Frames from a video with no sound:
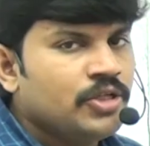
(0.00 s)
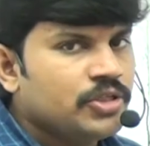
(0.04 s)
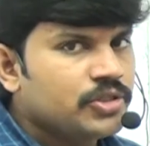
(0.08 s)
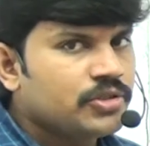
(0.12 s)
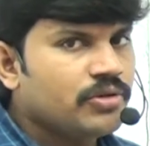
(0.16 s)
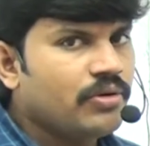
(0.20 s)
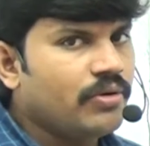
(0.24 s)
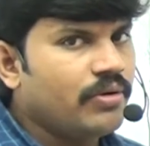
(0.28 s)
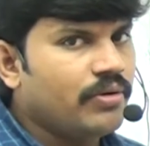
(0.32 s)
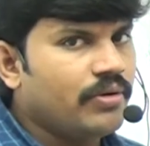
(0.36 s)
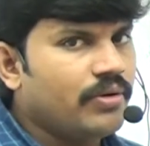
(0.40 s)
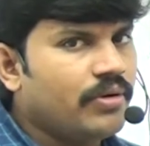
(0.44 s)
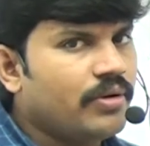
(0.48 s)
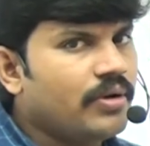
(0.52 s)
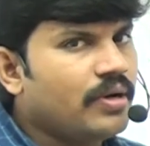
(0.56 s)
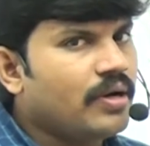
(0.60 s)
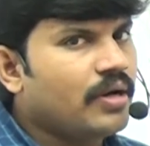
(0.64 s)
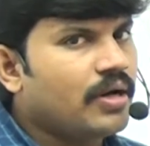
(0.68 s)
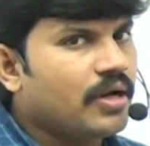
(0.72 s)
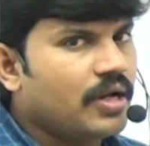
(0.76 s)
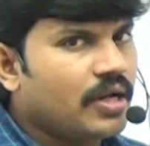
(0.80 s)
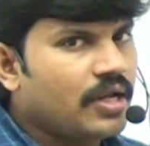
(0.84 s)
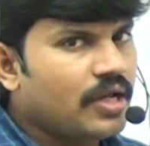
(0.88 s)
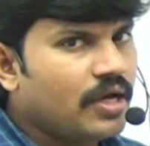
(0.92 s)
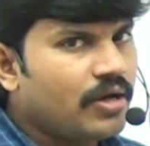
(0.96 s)
So
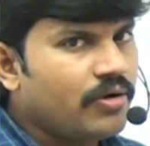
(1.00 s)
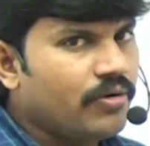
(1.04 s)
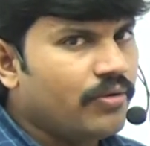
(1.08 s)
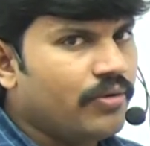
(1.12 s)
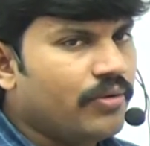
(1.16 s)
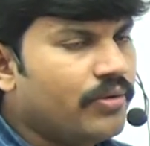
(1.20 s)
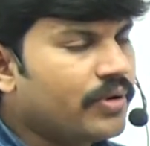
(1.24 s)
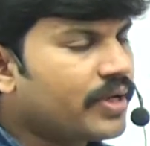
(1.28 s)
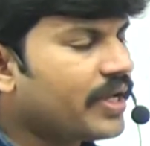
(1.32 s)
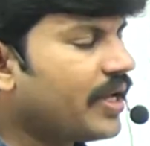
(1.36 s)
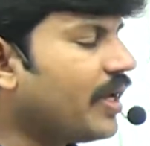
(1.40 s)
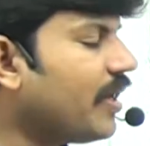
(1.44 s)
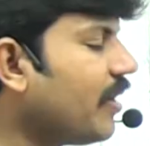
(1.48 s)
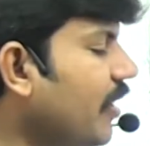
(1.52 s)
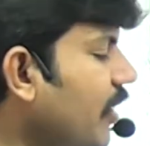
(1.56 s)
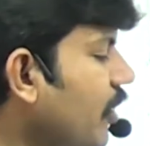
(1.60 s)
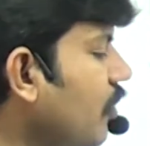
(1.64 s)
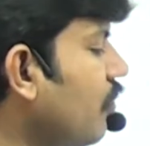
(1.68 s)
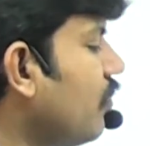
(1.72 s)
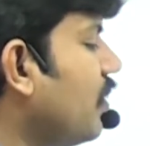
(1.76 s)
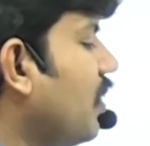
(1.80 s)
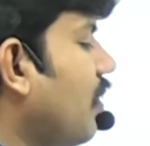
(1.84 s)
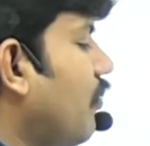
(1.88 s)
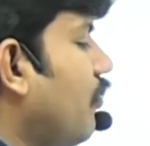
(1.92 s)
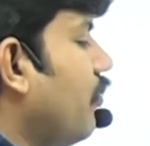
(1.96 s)
now can I
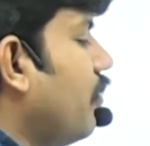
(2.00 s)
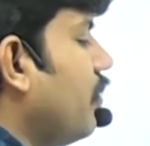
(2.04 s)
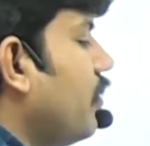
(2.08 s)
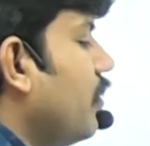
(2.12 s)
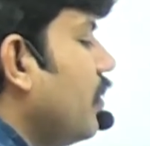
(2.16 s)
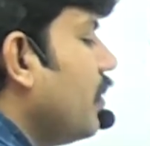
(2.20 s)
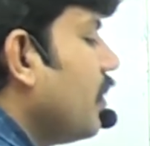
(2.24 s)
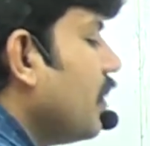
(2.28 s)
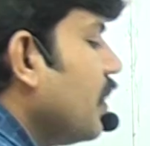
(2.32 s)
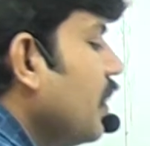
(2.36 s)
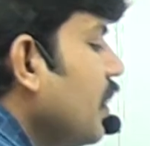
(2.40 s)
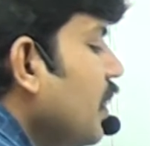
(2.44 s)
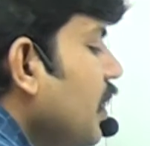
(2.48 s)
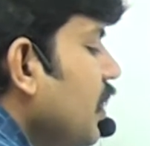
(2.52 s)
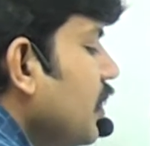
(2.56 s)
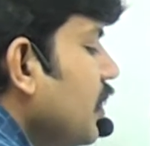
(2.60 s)
use the word